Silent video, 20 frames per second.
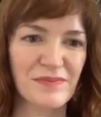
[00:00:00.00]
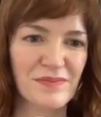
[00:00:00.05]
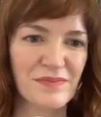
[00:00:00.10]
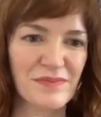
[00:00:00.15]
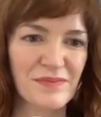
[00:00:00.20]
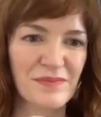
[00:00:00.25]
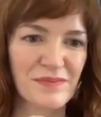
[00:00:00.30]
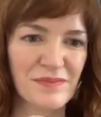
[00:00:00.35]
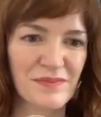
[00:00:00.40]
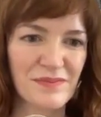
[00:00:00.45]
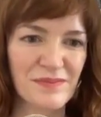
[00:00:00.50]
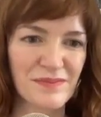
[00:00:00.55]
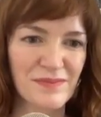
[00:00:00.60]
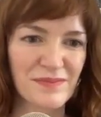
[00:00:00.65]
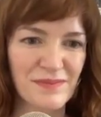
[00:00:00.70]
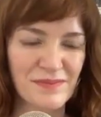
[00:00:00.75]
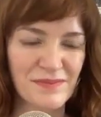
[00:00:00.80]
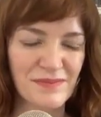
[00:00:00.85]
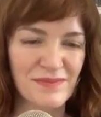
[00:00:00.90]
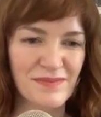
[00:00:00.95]

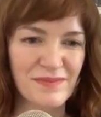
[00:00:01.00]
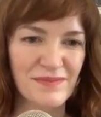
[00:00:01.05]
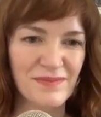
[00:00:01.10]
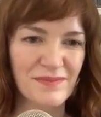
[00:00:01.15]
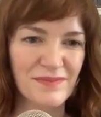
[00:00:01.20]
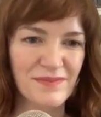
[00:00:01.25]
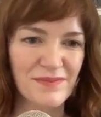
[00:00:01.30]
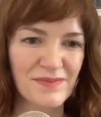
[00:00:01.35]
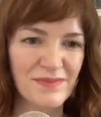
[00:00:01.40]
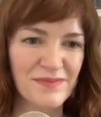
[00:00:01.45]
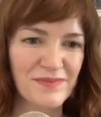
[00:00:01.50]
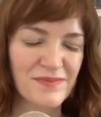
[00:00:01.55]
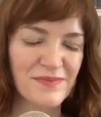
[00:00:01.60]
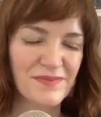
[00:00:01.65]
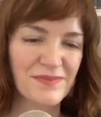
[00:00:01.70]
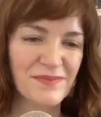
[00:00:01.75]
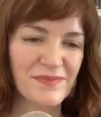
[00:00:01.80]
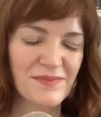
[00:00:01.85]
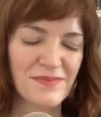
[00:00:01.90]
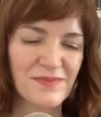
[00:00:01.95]

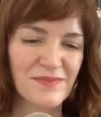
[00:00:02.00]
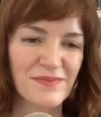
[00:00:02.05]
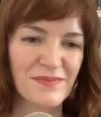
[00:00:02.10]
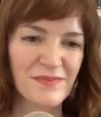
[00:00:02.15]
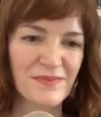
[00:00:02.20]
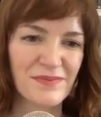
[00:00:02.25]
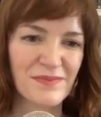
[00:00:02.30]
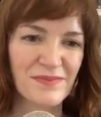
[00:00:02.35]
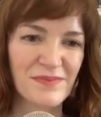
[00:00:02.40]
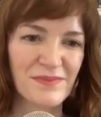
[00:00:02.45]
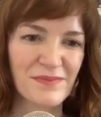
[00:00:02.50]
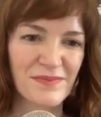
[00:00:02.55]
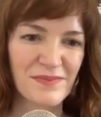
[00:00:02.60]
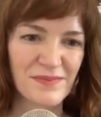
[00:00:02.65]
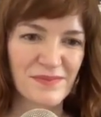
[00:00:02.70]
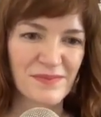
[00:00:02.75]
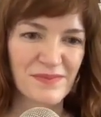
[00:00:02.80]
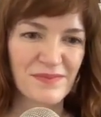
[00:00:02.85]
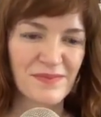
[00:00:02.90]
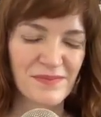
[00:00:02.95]

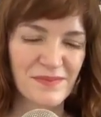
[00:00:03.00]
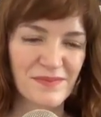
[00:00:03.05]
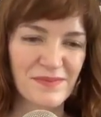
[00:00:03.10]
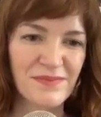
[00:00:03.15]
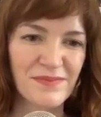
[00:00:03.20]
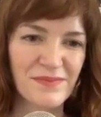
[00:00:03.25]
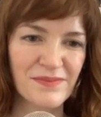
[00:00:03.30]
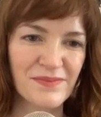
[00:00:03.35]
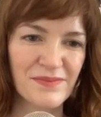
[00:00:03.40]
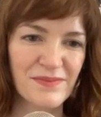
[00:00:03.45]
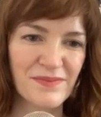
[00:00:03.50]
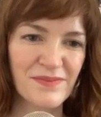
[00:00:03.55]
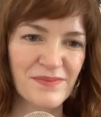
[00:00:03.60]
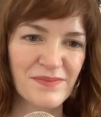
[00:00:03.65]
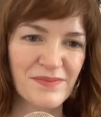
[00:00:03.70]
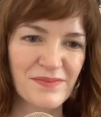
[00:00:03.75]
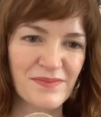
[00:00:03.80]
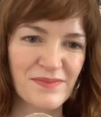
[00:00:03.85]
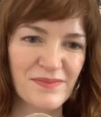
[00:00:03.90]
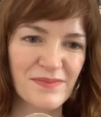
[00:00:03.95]

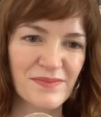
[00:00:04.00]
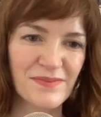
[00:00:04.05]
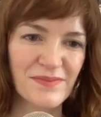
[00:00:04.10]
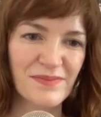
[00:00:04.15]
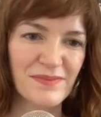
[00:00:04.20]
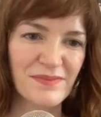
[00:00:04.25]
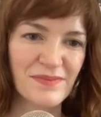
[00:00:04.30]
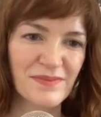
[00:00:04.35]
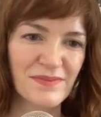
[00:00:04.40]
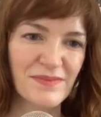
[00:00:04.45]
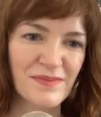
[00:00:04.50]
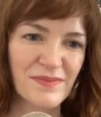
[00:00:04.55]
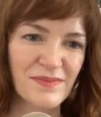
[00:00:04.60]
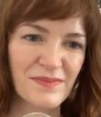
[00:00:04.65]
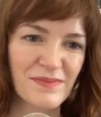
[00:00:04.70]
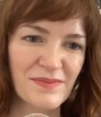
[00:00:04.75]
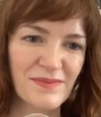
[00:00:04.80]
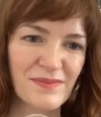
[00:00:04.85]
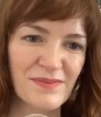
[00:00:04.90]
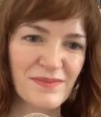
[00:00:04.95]

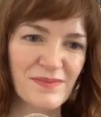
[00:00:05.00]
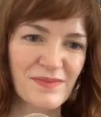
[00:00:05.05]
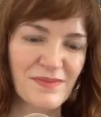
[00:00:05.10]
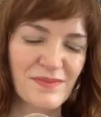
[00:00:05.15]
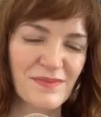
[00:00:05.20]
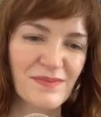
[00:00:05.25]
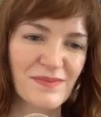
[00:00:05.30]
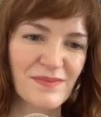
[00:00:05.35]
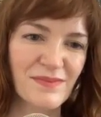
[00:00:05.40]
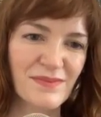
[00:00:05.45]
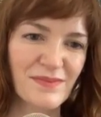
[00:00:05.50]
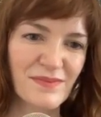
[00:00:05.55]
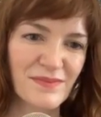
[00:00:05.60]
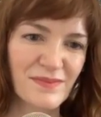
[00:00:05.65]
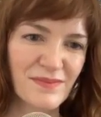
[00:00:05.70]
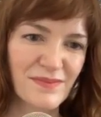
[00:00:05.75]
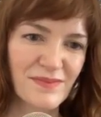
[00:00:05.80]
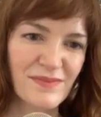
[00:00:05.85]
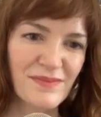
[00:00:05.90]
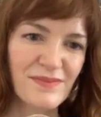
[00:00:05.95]

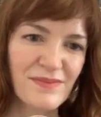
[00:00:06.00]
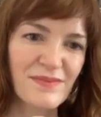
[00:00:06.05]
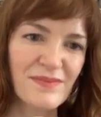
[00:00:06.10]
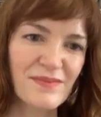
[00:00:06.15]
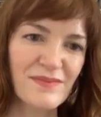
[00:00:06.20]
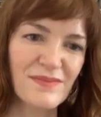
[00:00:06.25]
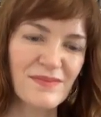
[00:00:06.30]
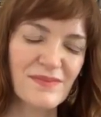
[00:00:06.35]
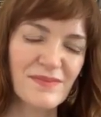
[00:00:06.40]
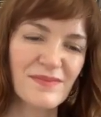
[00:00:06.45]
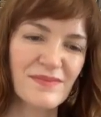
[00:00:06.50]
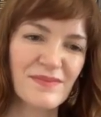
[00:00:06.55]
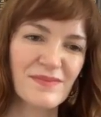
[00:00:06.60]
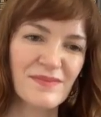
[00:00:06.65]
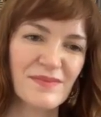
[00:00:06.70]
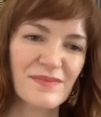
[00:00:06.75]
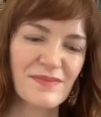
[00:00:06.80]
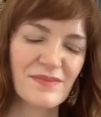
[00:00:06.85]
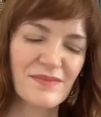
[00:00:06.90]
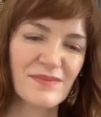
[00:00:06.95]
[no speech]